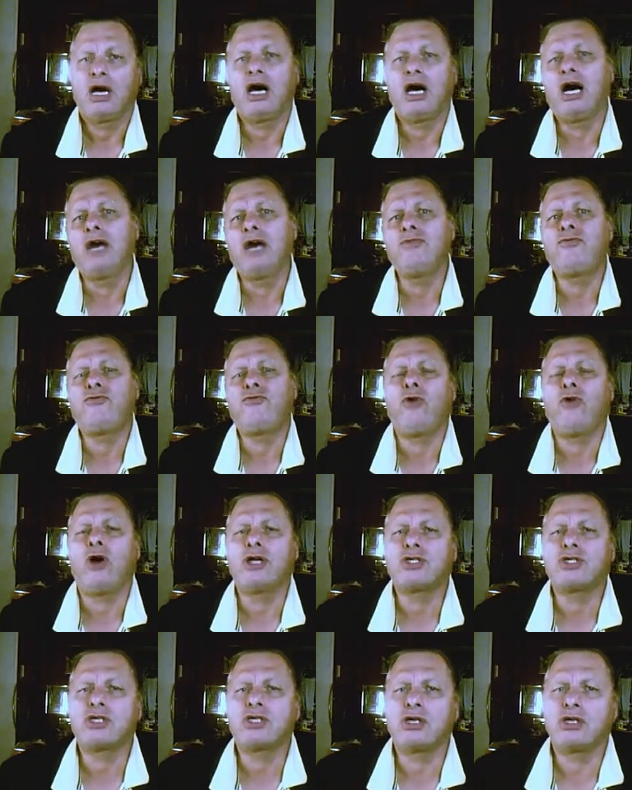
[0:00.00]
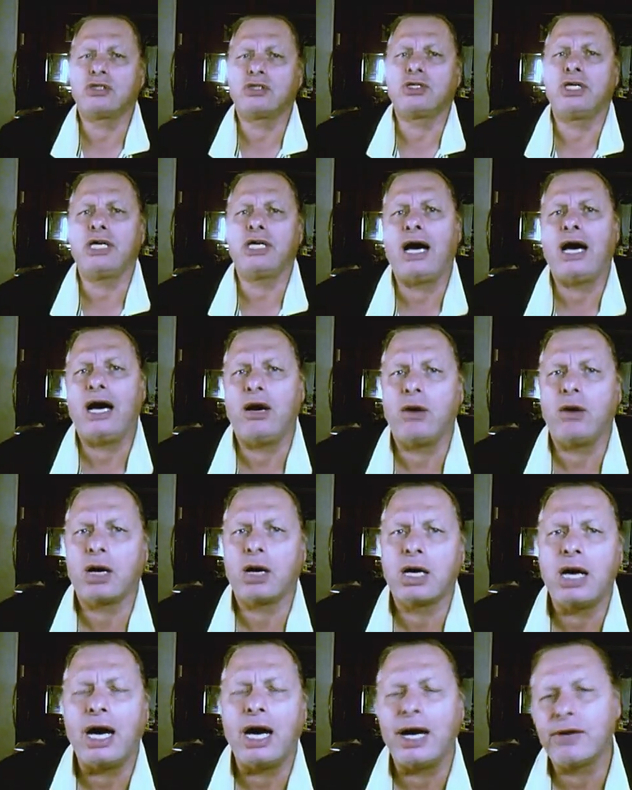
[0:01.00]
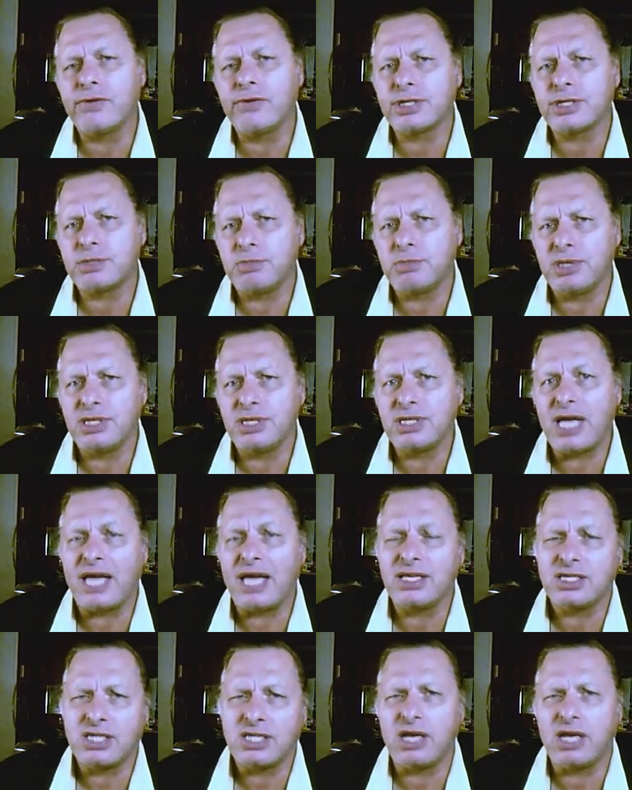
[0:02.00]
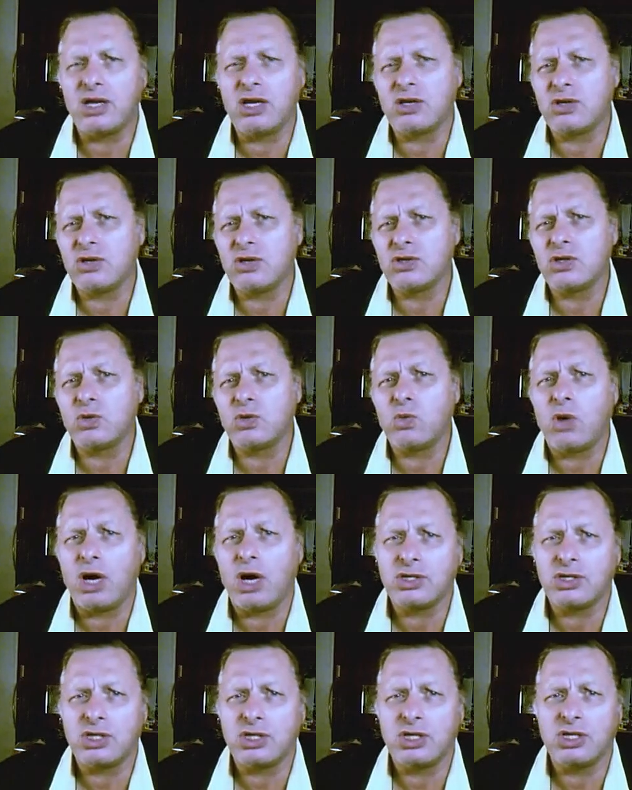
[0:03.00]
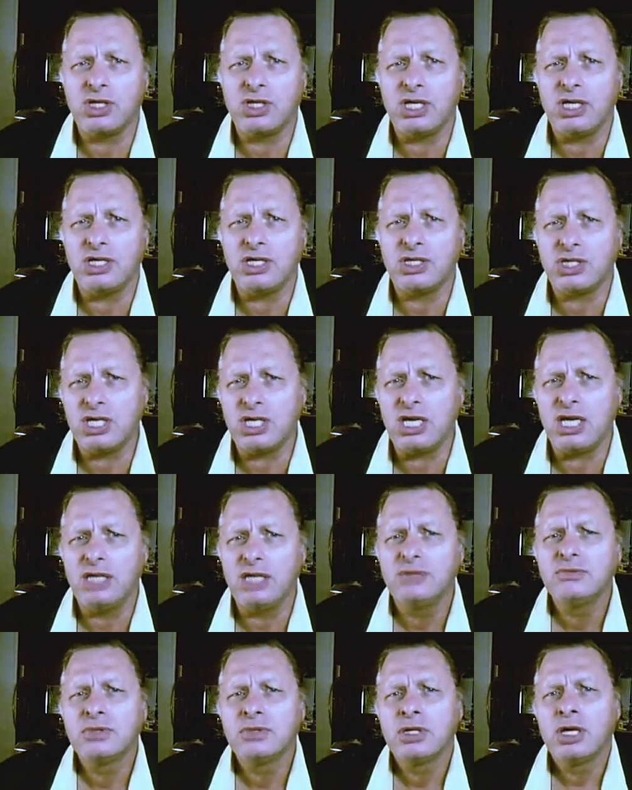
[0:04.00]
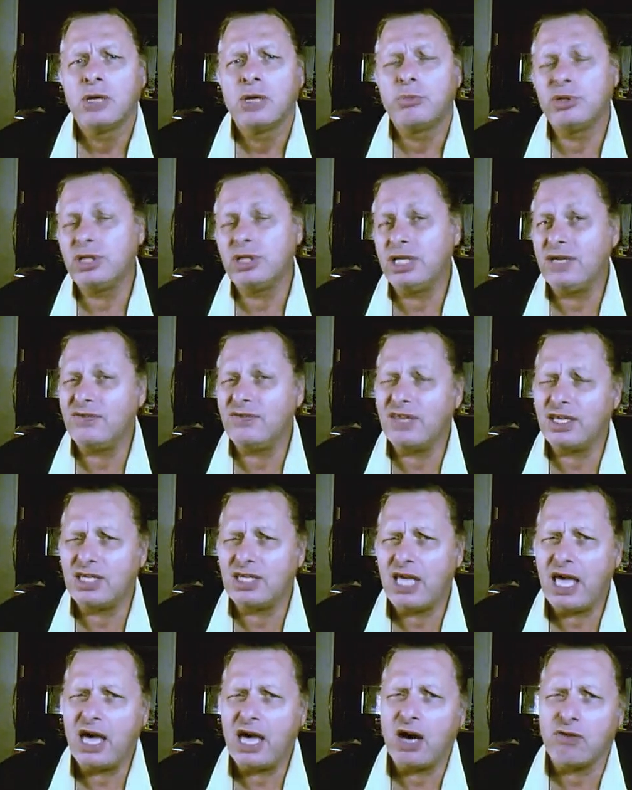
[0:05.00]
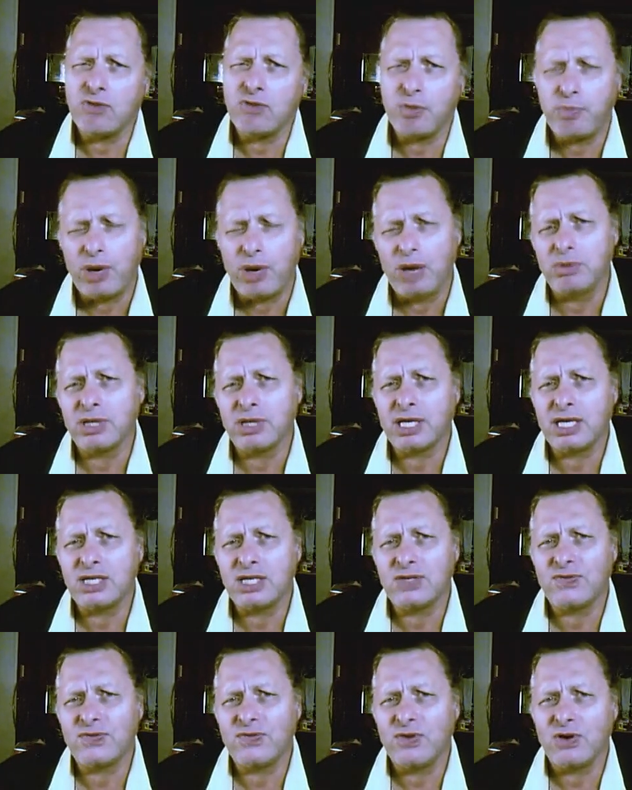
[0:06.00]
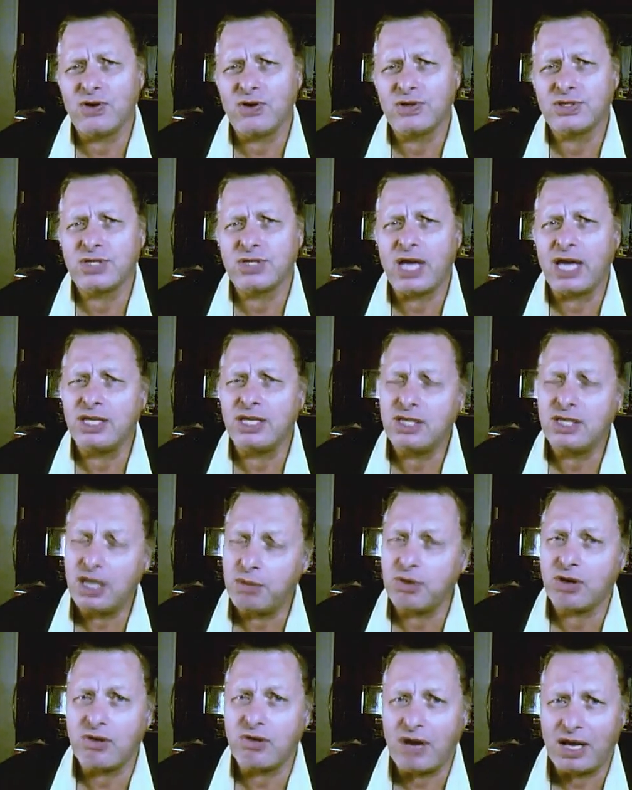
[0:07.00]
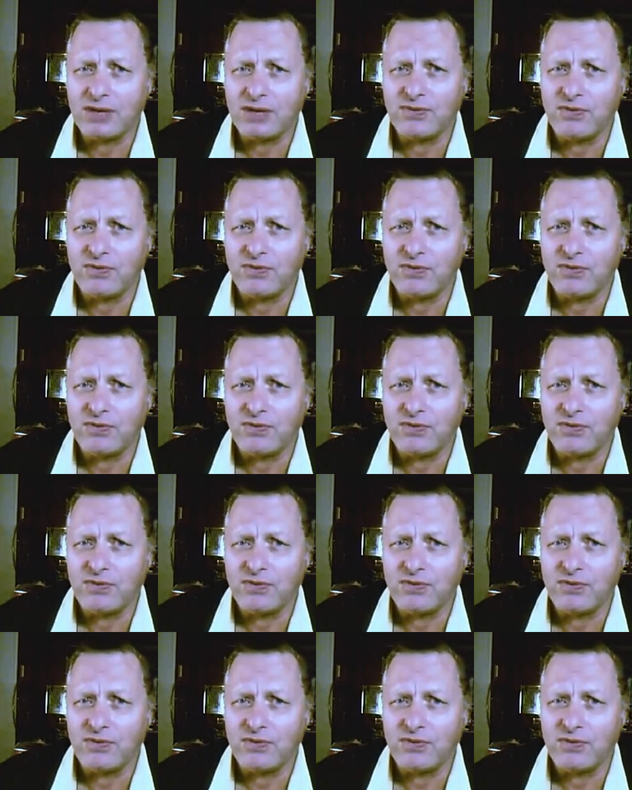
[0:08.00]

Unfortunately, our congressmen and senators in Washington, D C believe that they are Republicans first and Democrats